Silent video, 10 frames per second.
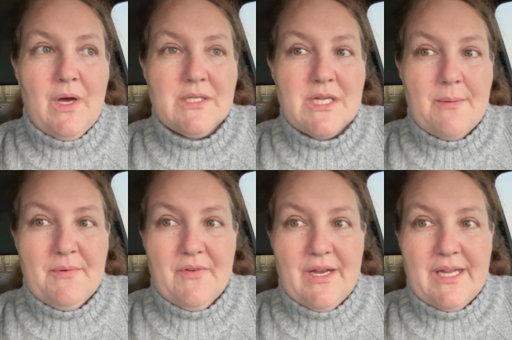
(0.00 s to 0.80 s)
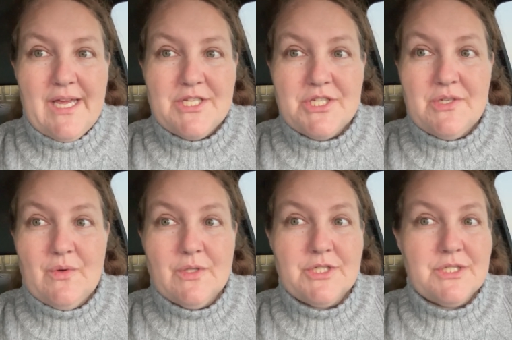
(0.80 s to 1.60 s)
on top of radiation
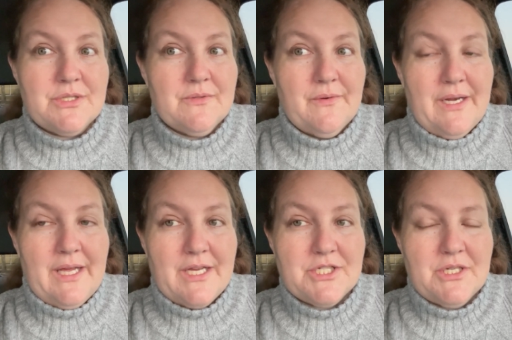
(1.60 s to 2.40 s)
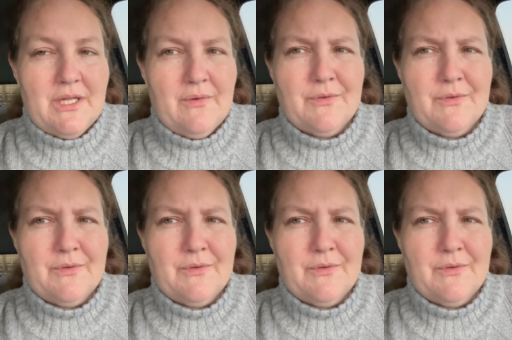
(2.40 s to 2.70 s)
or just radiation alone,